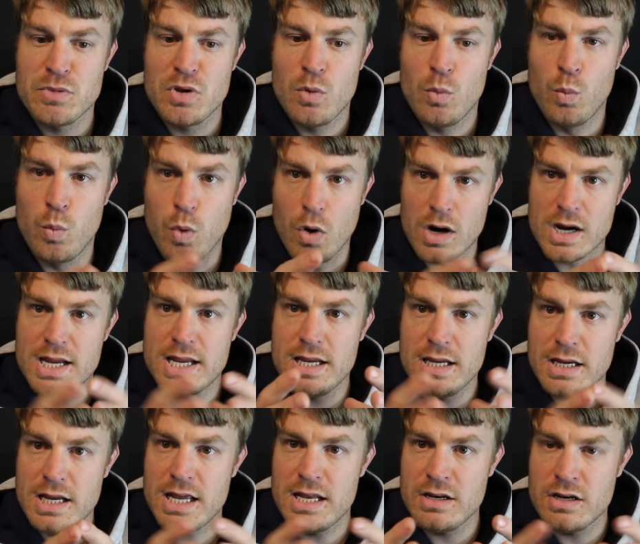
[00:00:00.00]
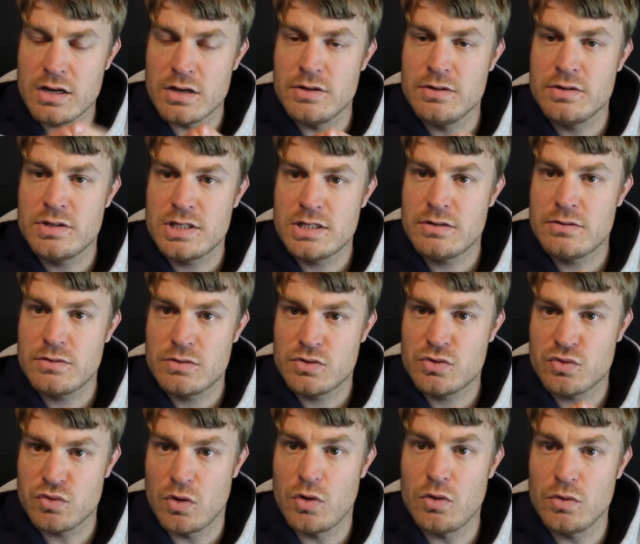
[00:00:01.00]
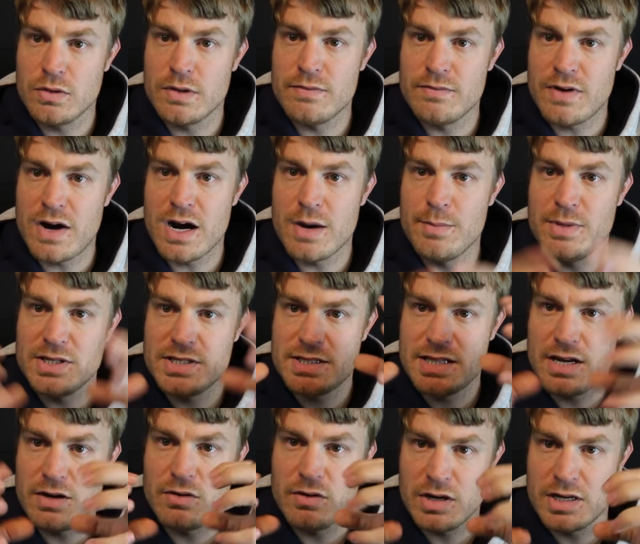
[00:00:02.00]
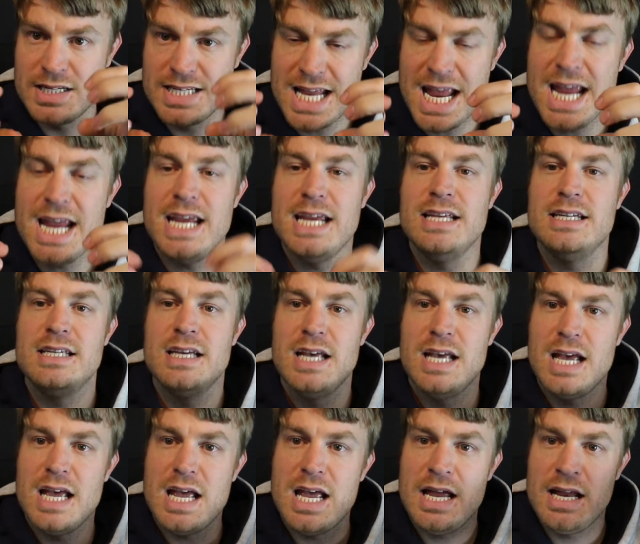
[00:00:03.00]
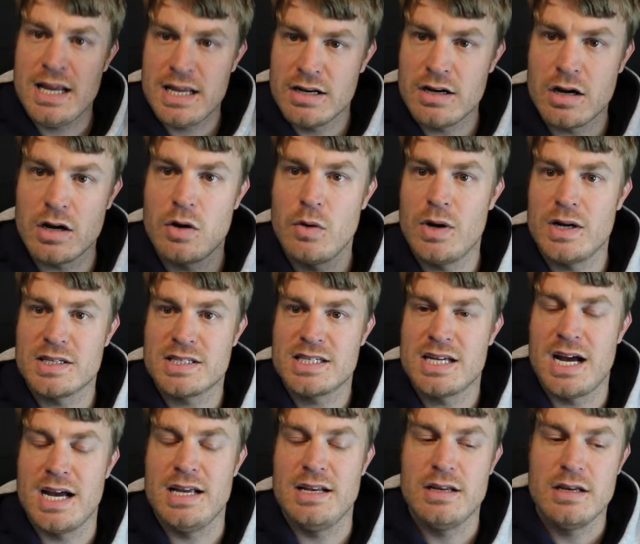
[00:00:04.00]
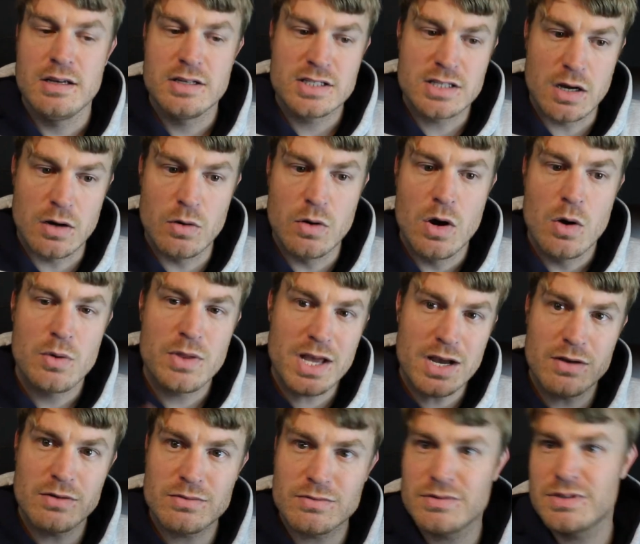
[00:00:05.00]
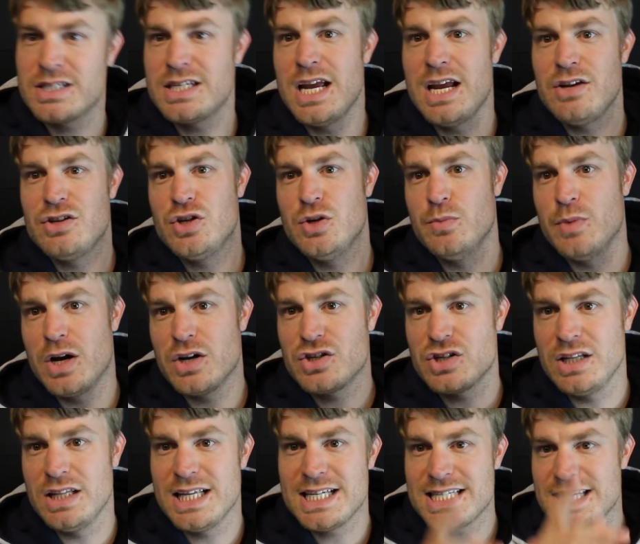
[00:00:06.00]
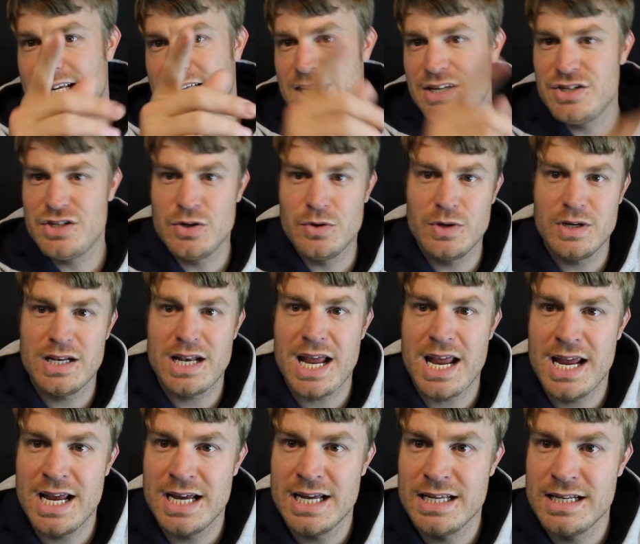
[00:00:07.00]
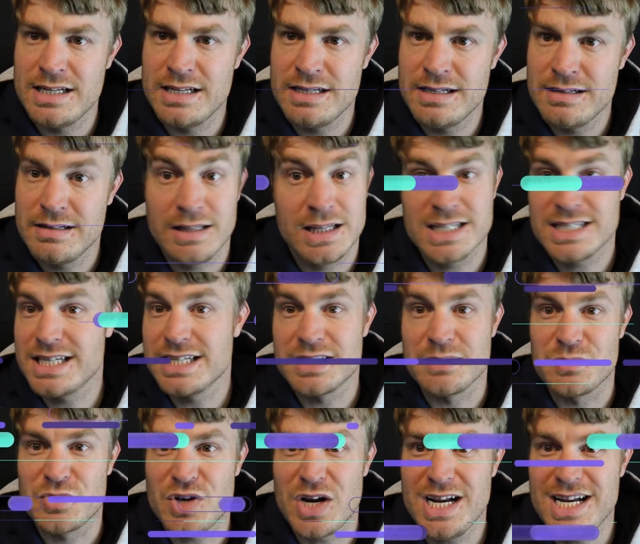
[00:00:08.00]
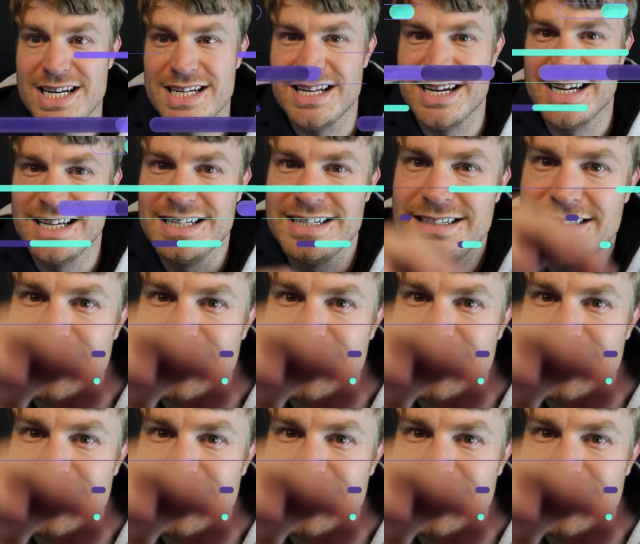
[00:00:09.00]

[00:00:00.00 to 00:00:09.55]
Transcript: working in controlled environments that are contained and cannot go outside. So without saying too much, let's get into it and let's get some training done.